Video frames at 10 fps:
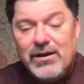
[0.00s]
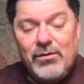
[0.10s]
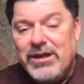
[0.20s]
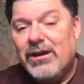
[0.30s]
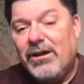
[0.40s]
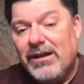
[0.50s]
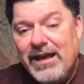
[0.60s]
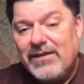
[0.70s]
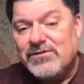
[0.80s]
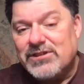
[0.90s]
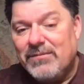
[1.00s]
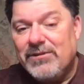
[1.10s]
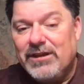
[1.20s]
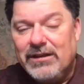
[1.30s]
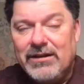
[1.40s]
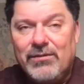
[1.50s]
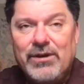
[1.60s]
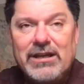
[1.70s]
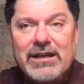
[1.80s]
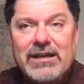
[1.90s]
We all have something that
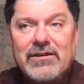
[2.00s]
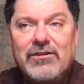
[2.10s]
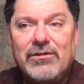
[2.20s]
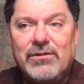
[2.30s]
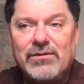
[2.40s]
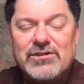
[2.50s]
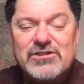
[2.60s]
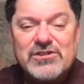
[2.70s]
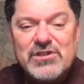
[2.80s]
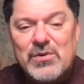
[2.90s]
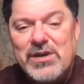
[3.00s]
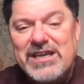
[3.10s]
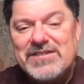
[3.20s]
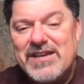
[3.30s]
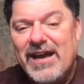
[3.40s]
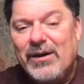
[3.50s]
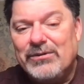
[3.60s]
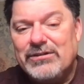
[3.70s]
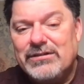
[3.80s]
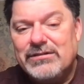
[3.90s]
we need to squeeze
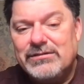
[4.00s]
out